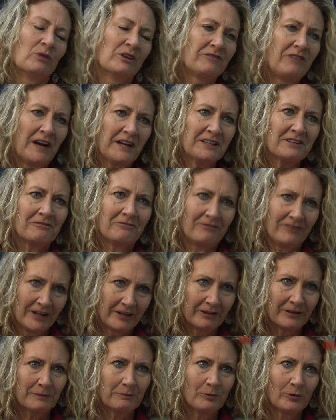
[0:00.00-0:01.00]
We find it
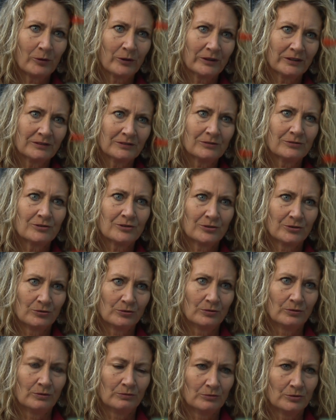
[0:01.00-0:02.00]
very important
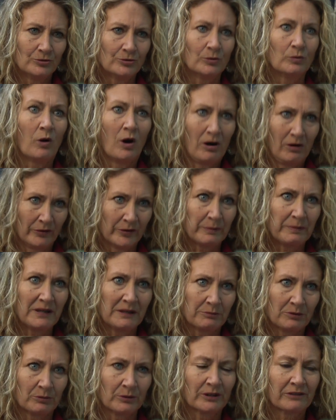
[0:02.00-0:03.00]
to do all the
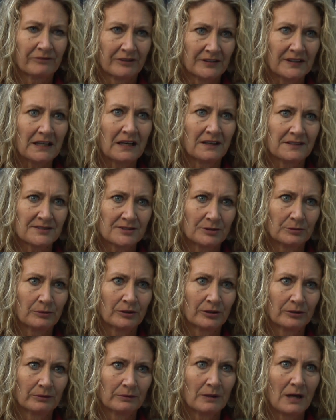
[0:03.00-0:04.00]
paperwork for the
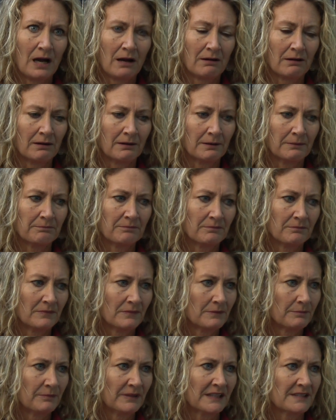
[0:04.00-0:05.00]
customer
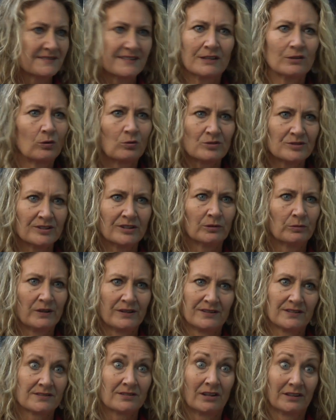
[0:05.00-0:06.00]
because they don't deal
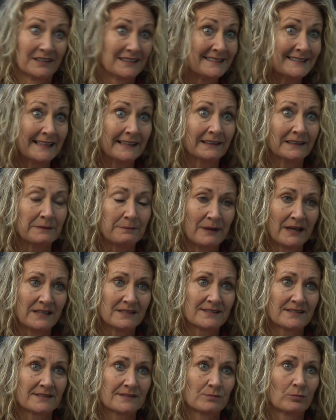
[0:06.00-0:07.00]
with this on a daily
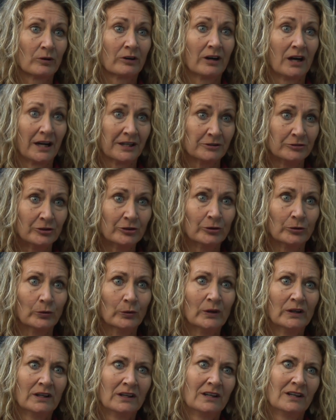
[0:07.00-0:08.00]
basis where I do.
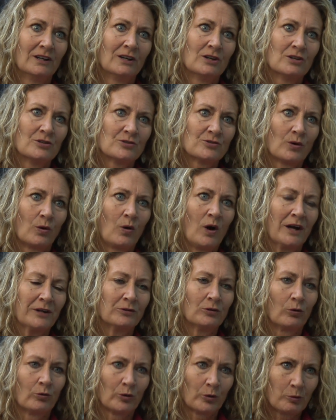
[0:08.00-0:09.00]
So I
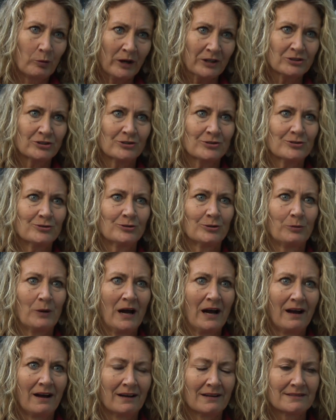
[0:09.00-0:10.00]
know the questions to
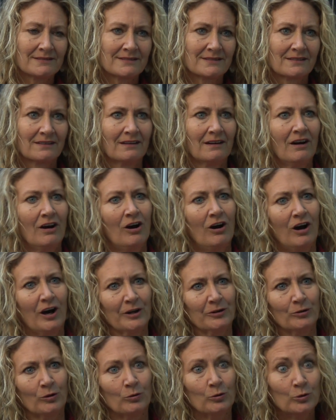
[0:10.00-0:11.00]
ask,
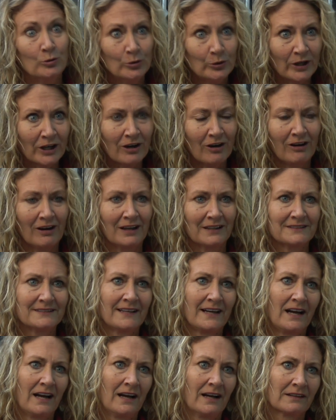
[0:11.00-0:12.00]
I know who to
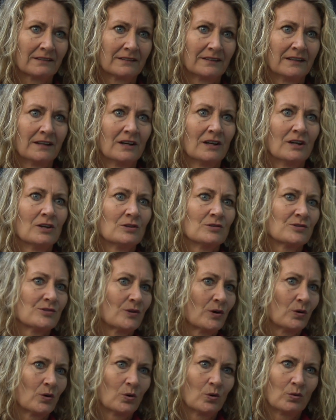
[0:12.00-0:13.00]
contact,
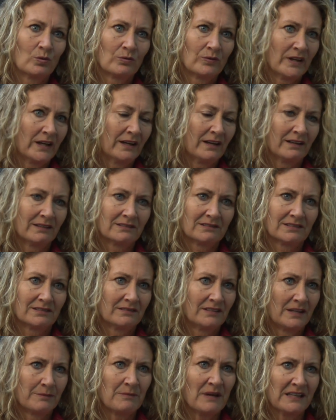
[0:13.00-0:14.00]
so that
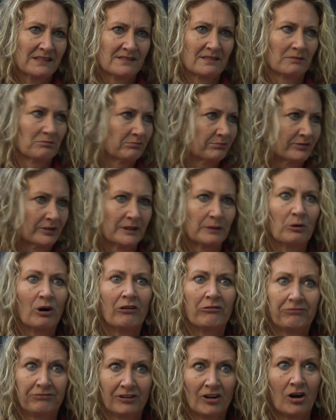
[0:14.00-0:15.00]
it makes it pretty
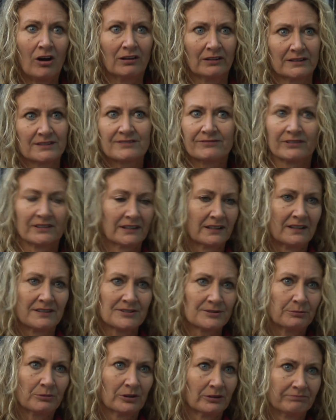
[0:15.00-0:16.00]
well flawless for the
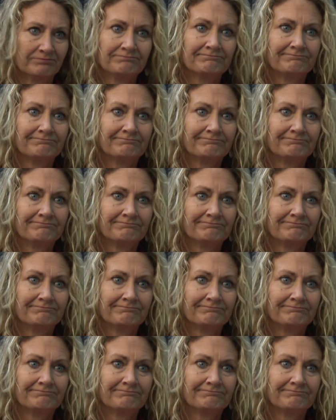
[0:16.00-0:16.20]
customer.